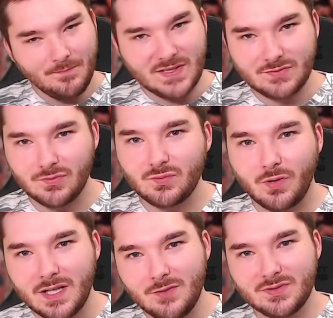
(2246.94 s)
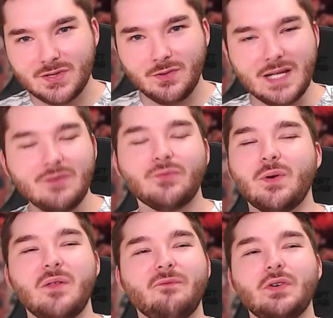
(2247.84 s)
this was what he was doing. Even
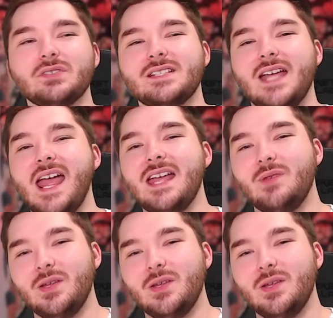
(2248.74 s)
from the first game,